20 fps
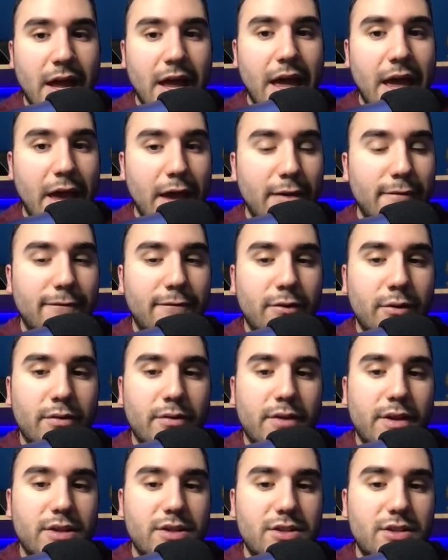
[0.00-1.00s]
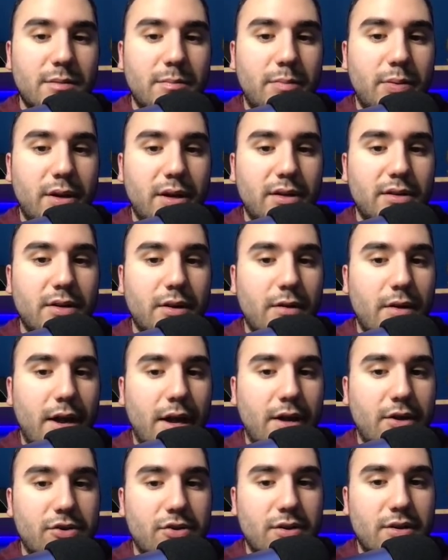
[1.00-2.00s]
And for this to pick
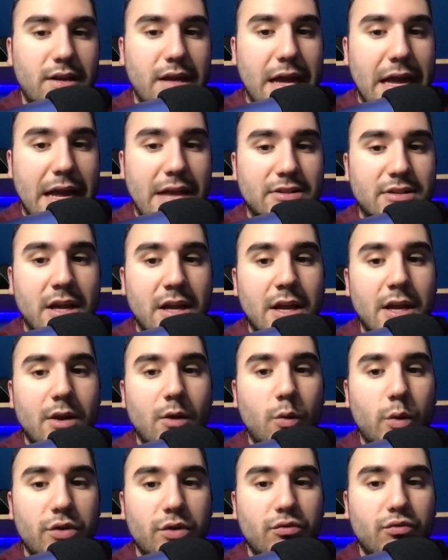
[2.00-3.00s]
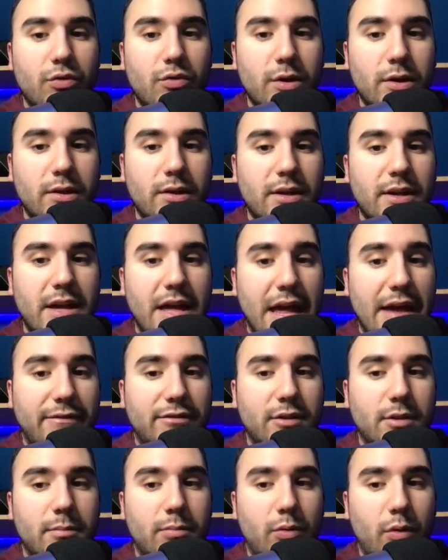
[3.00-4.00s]
direction, guys, we really have
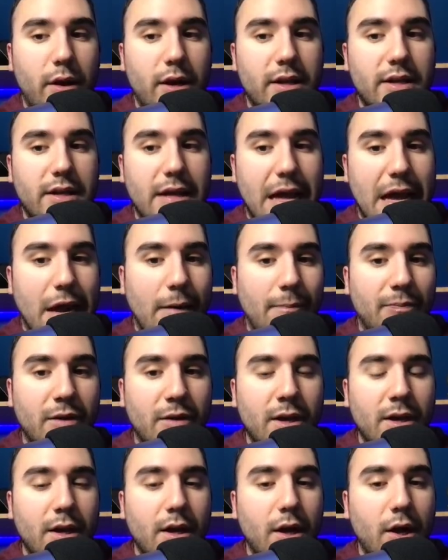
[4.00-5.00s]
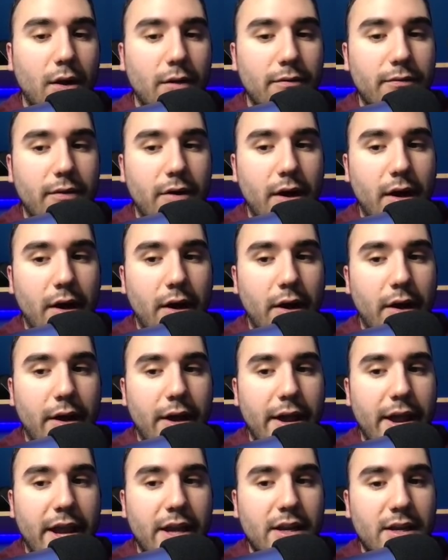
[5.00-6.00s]
to break out of
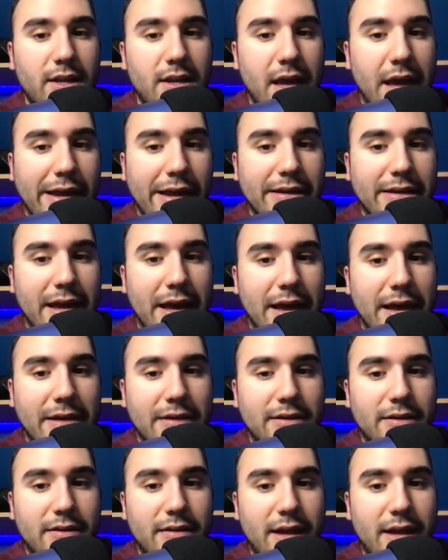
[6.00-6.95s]
89.90.